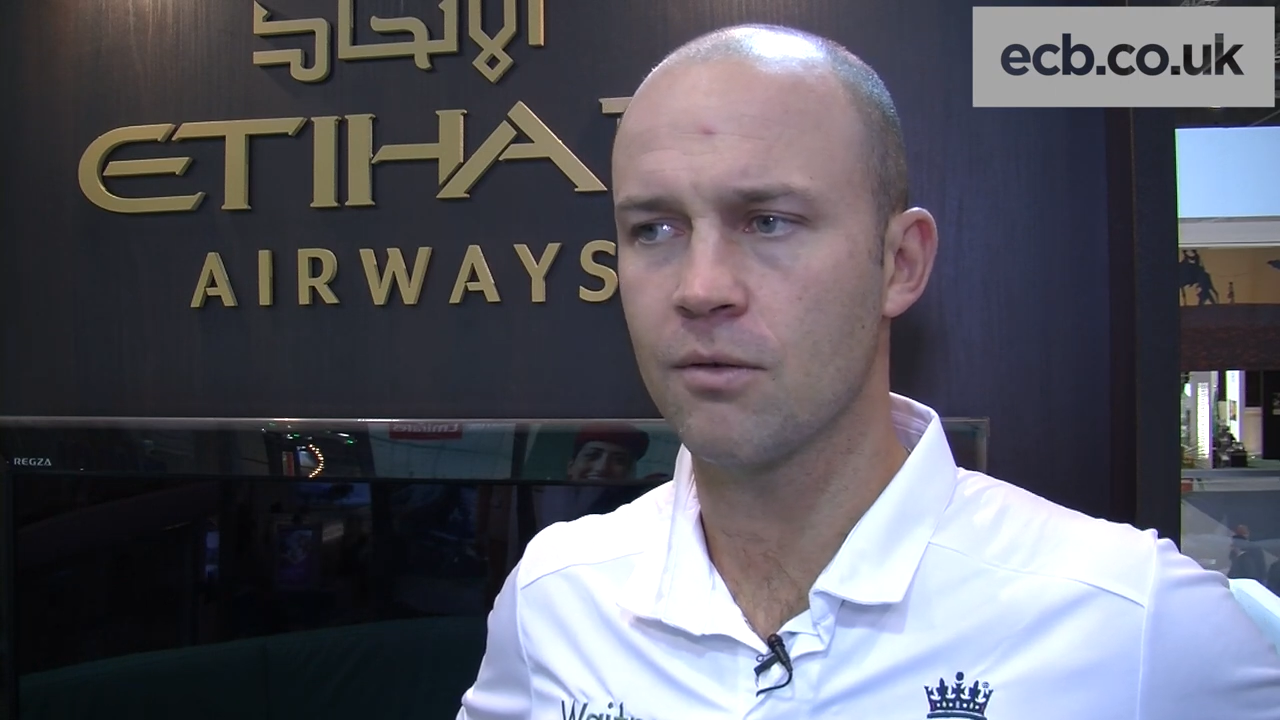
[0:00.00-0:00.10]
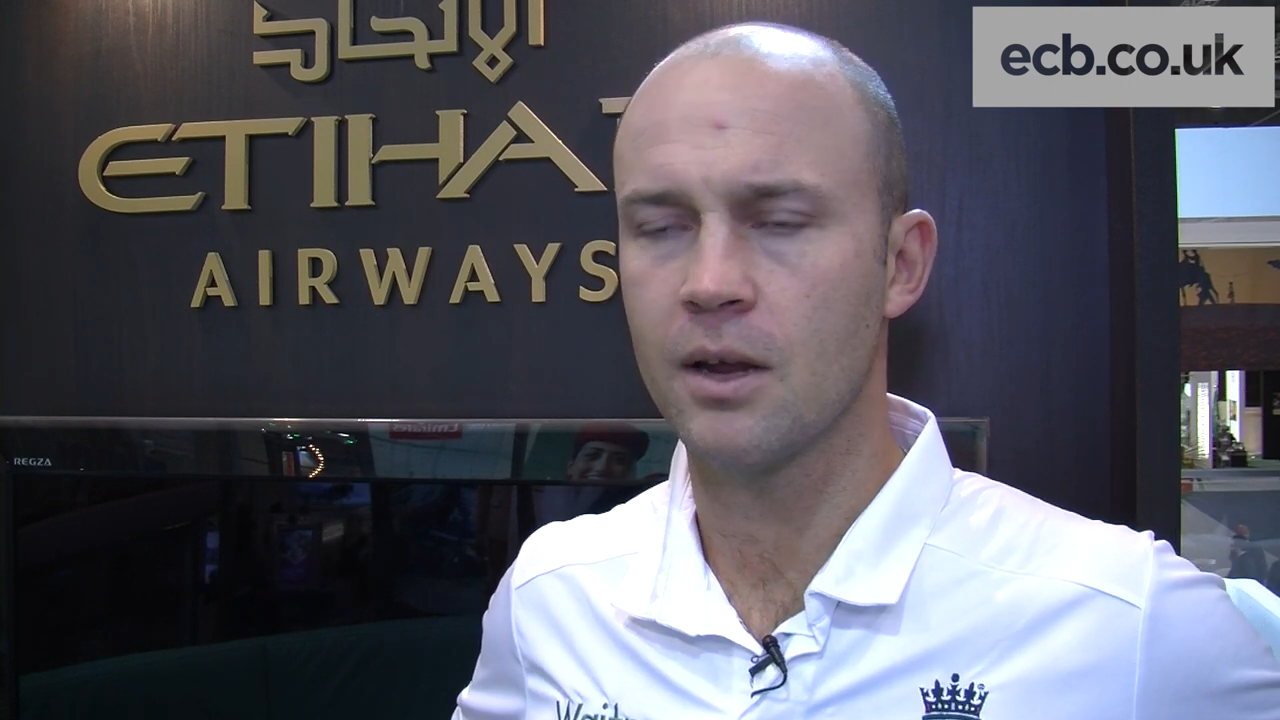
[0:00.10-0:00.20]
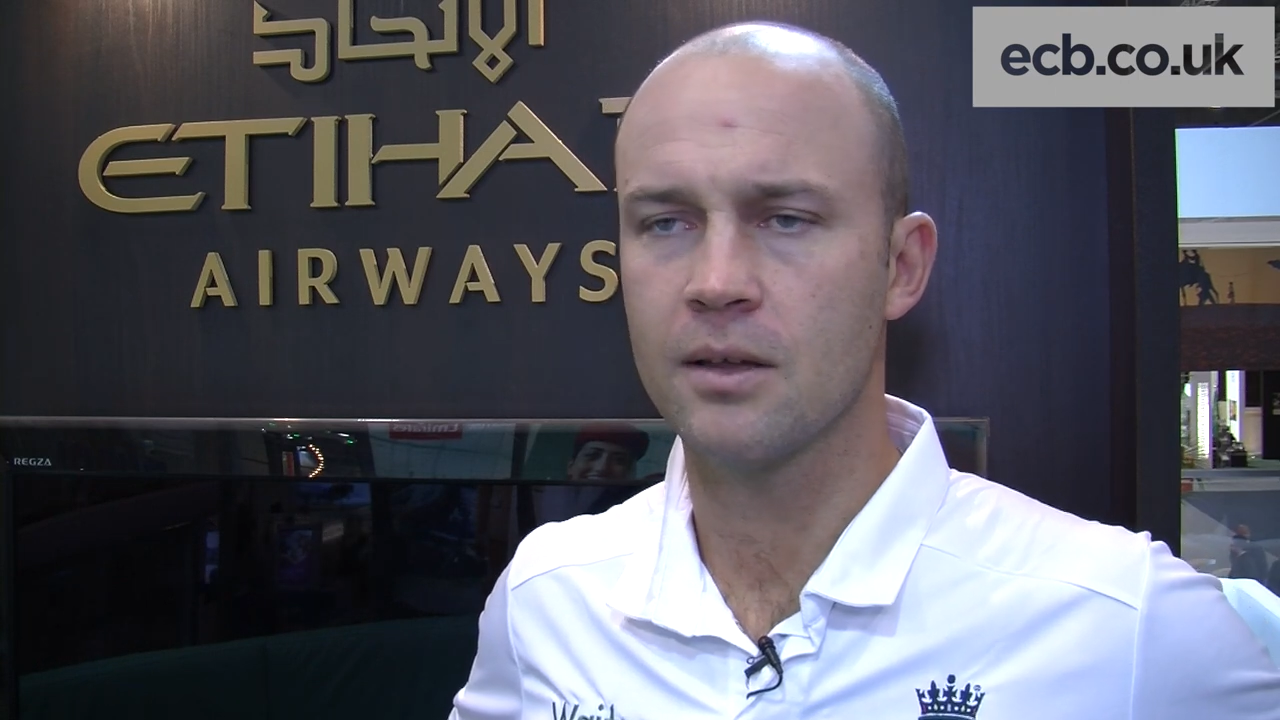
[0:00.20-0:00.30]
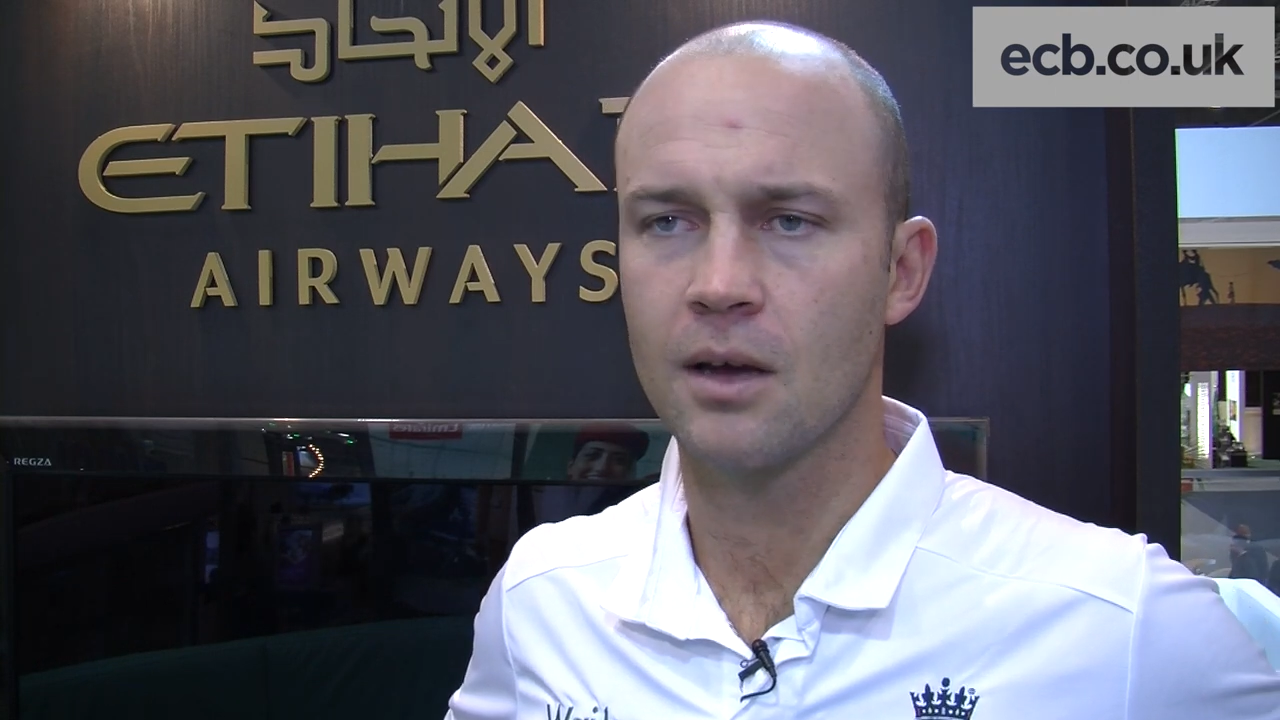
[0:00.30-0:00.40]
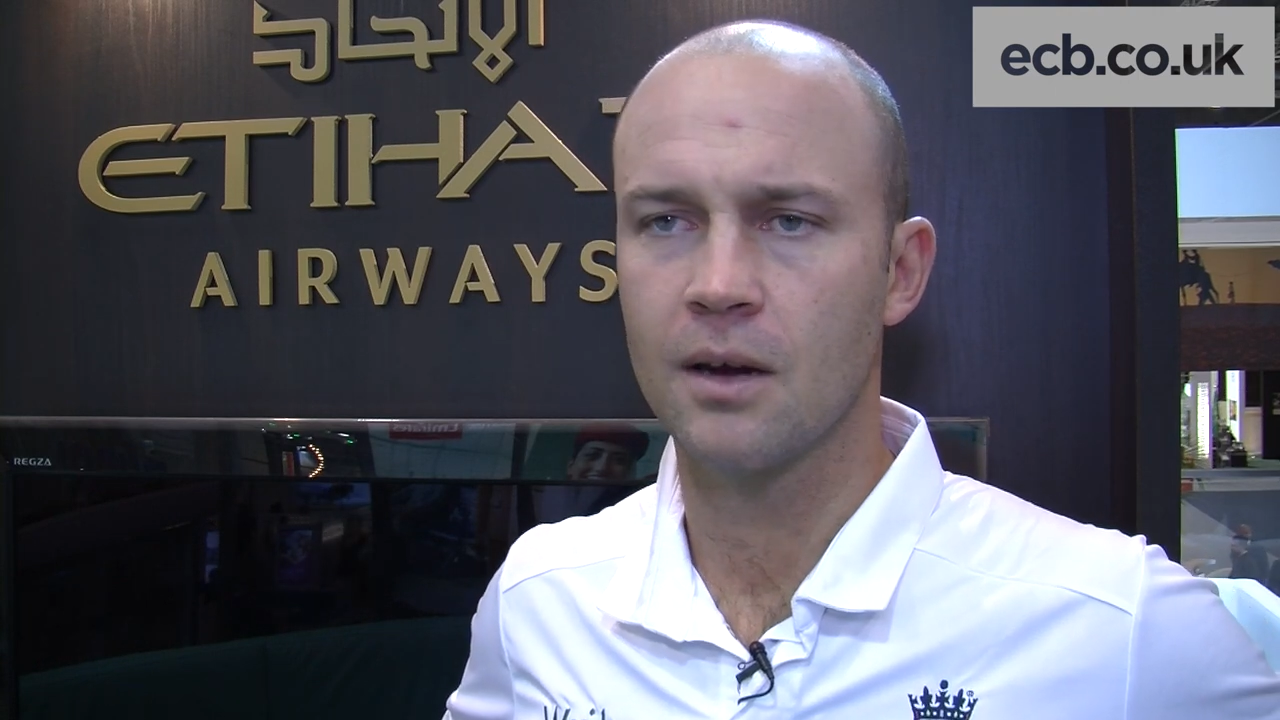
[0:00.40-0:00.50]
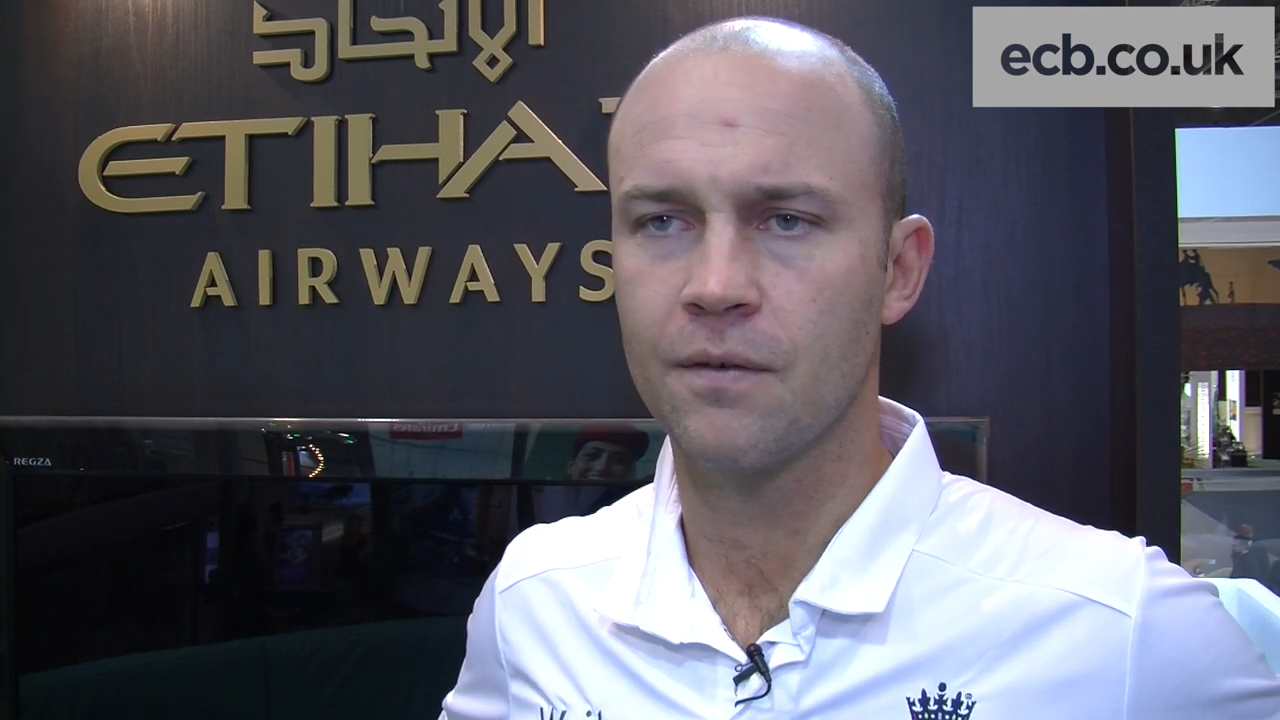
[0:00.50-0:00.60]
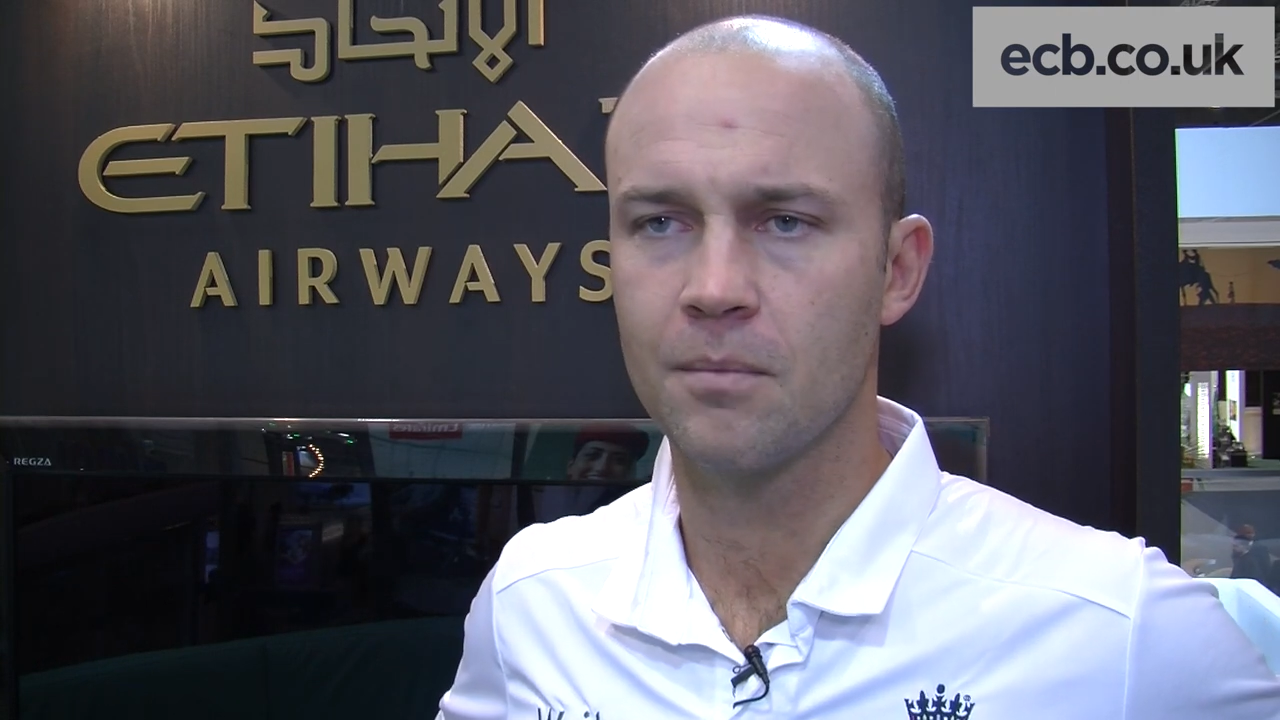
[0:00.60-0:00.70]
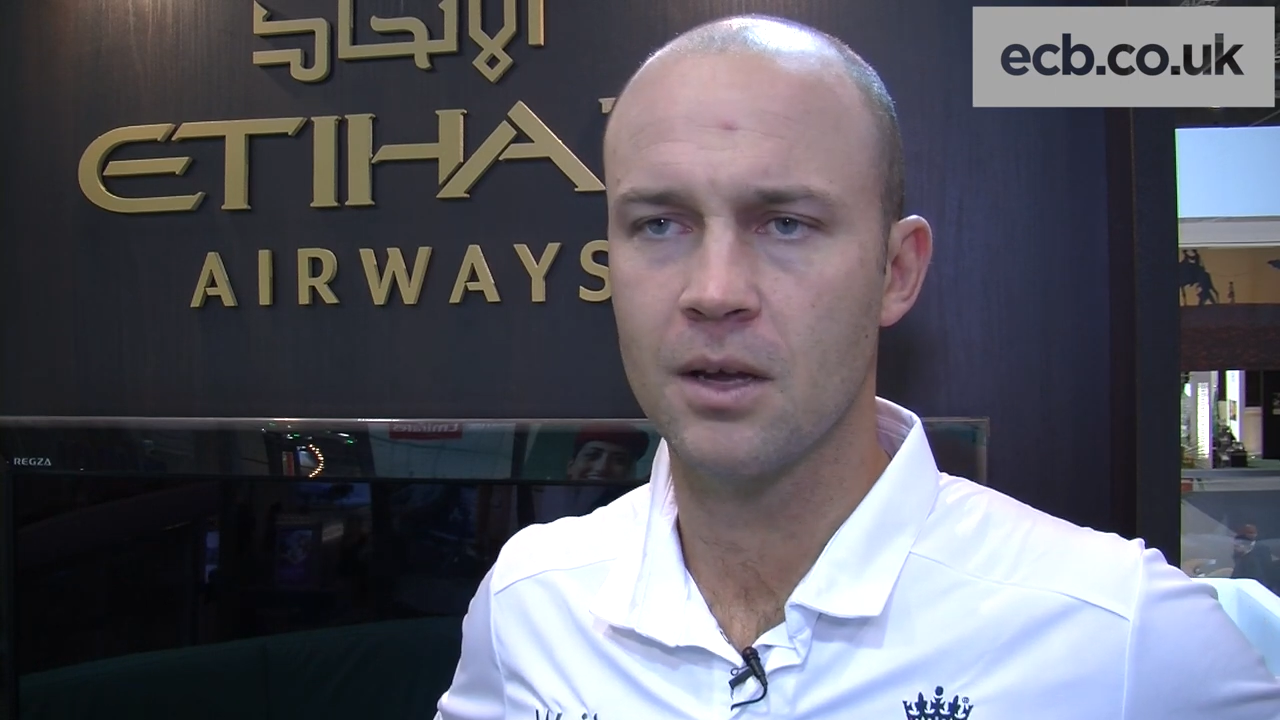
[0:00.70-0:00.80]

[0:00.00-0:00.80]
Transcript: really exciting for